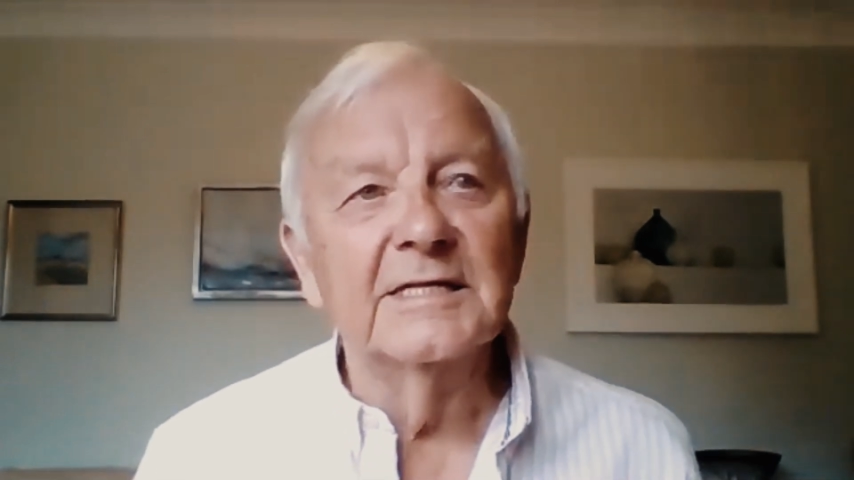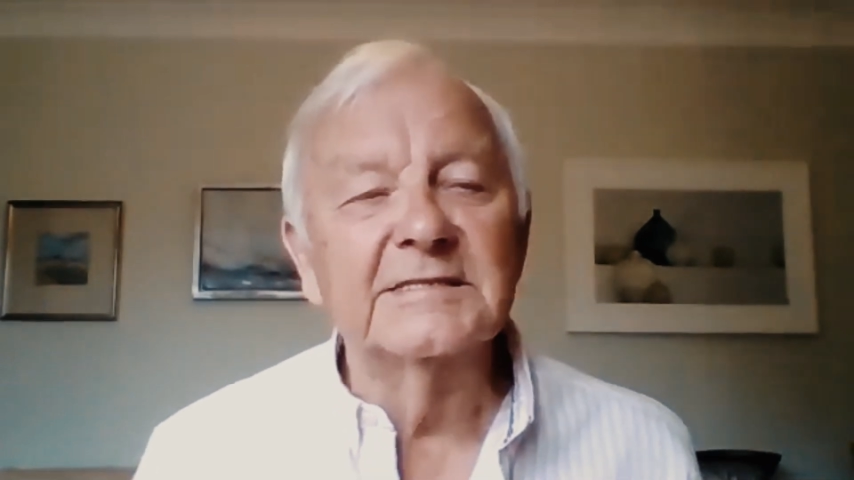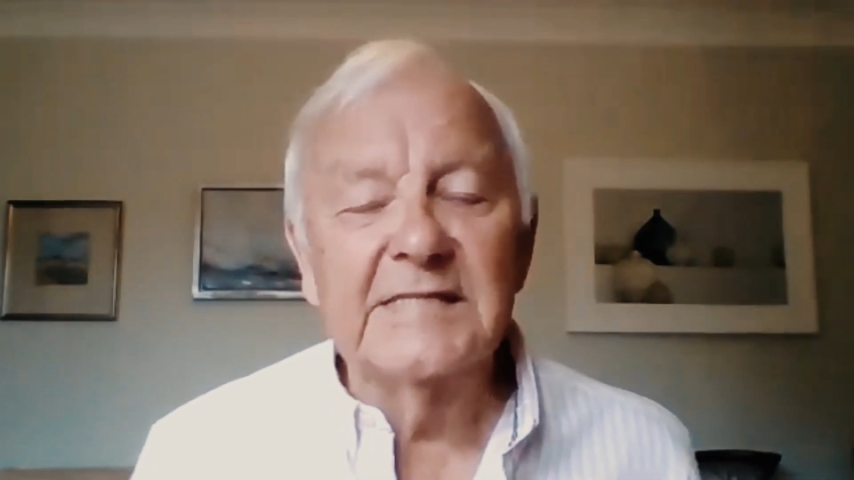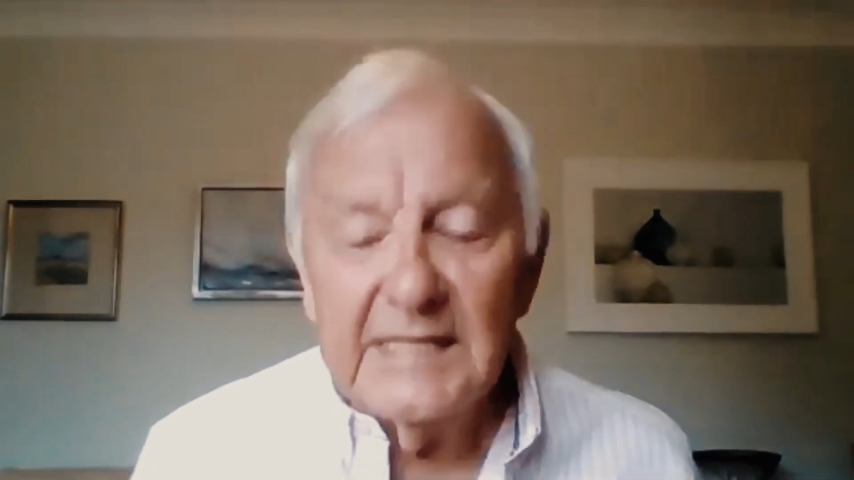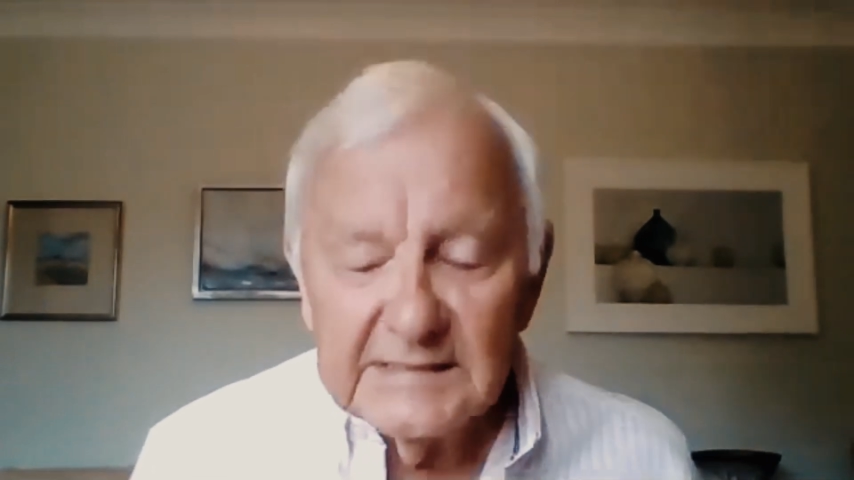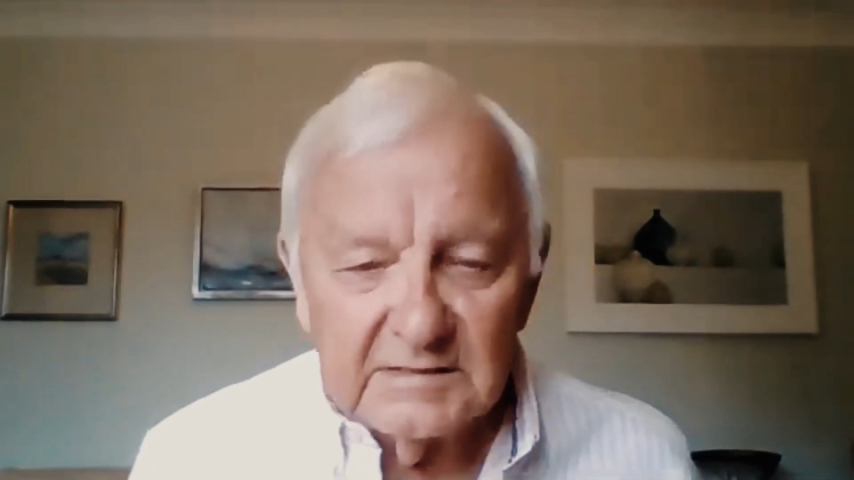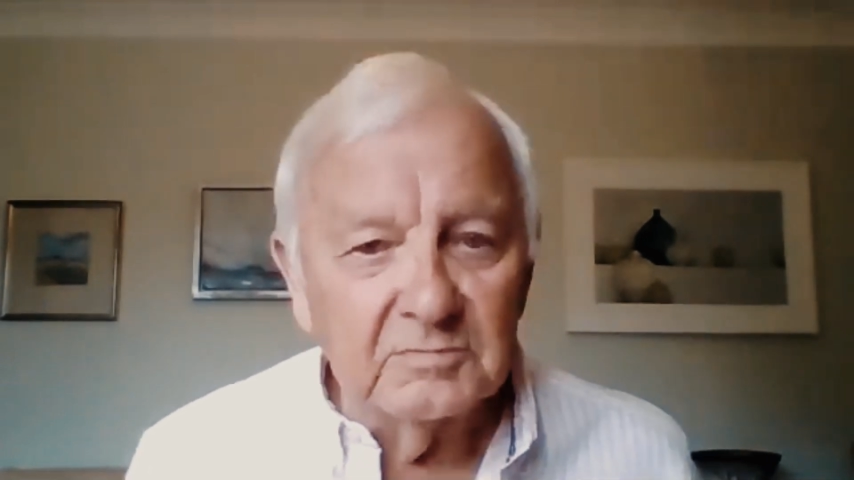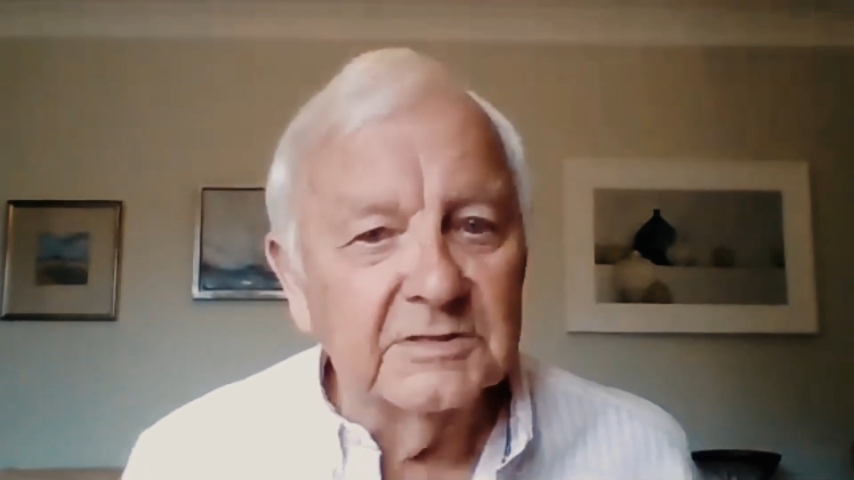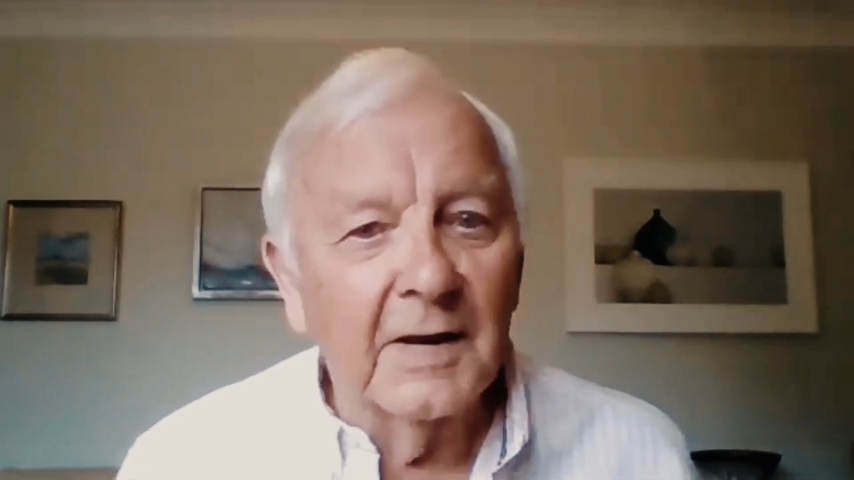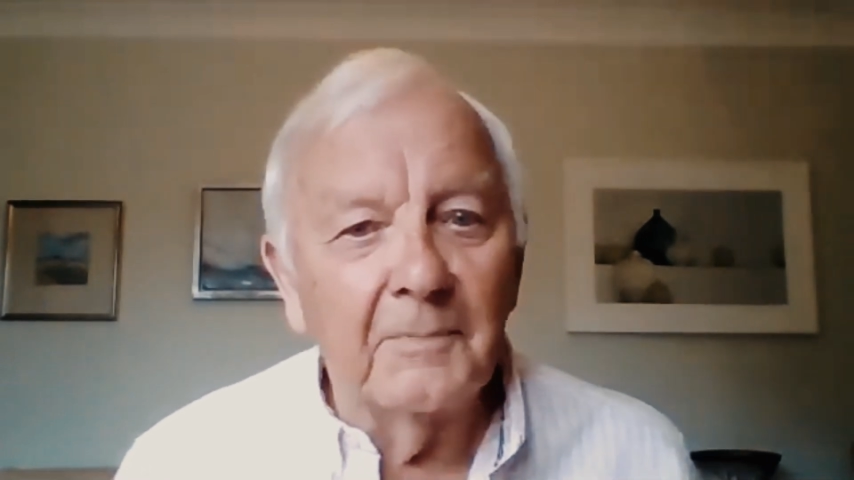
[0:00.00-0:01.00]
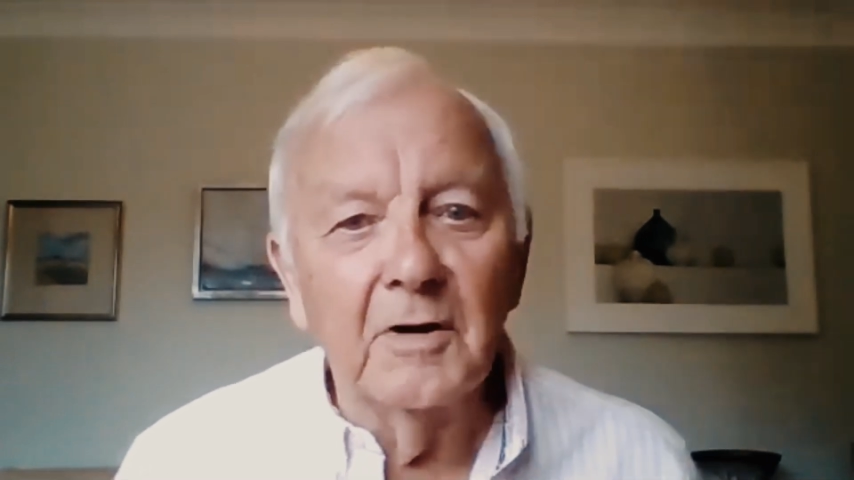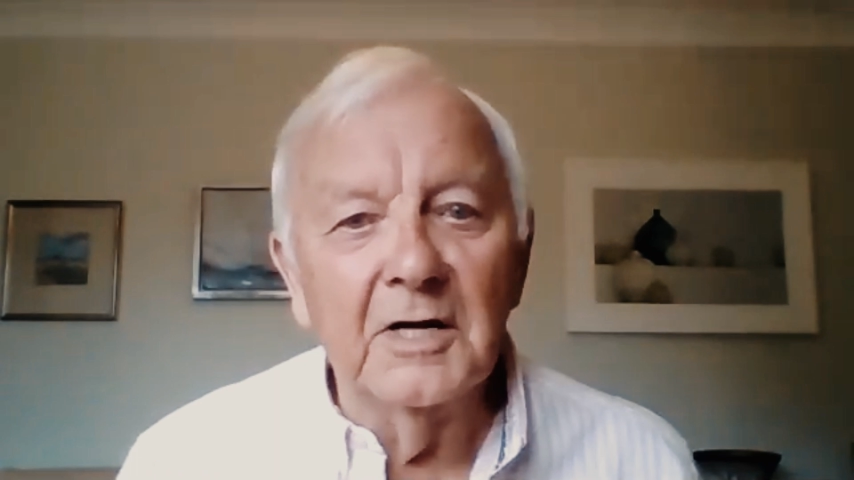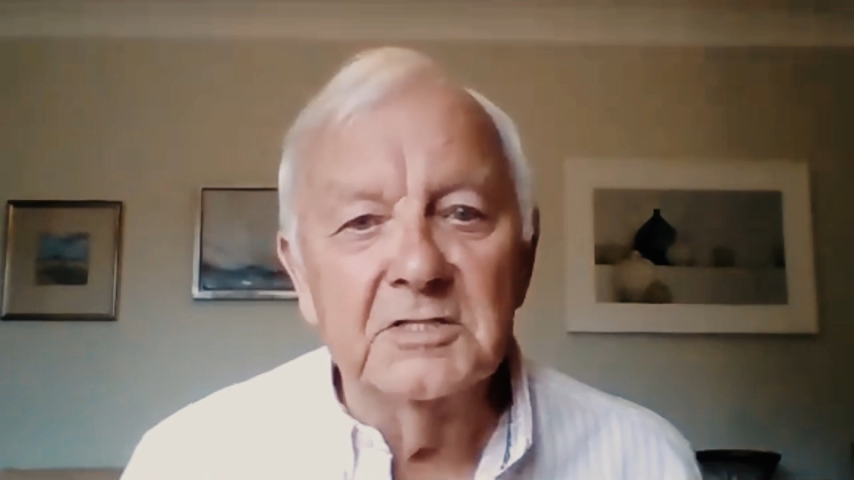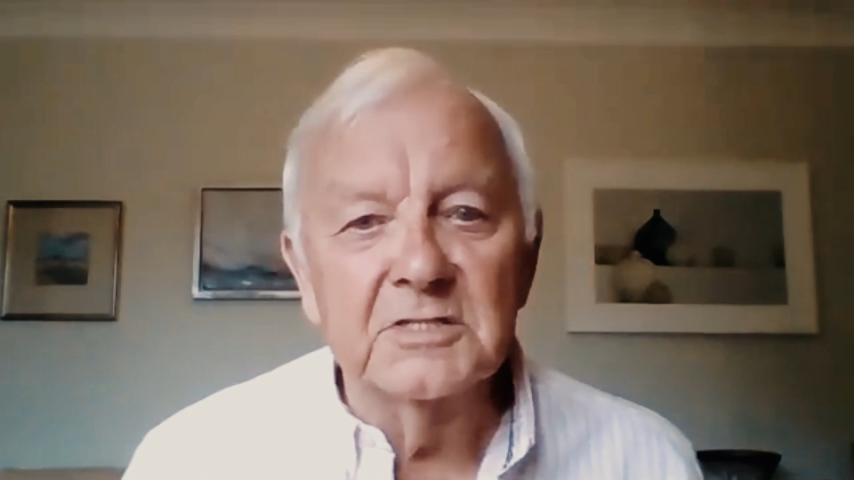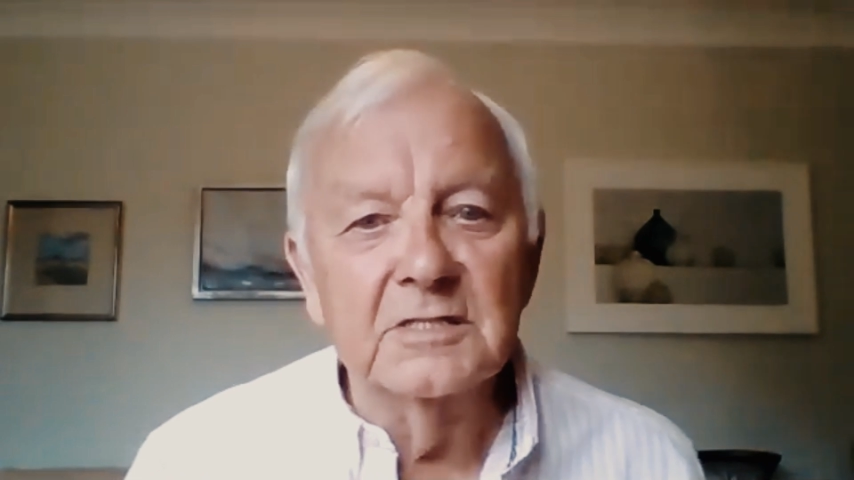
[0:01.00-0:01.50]
sense of
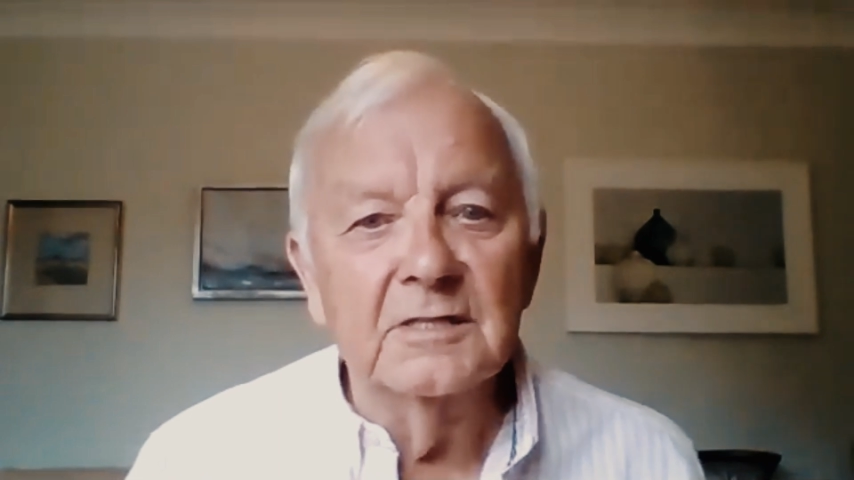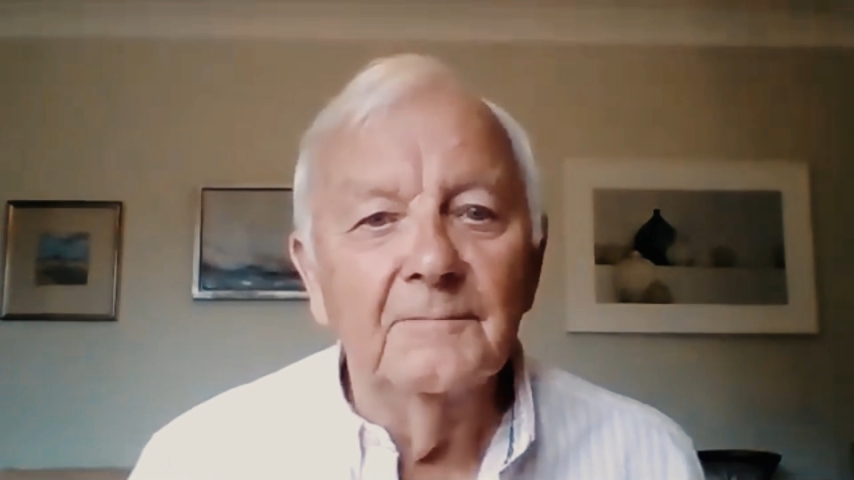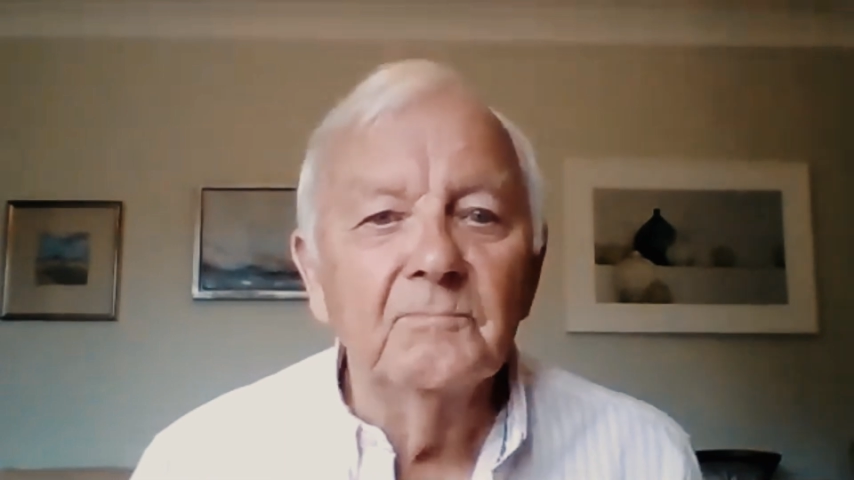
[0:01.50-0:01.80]
separation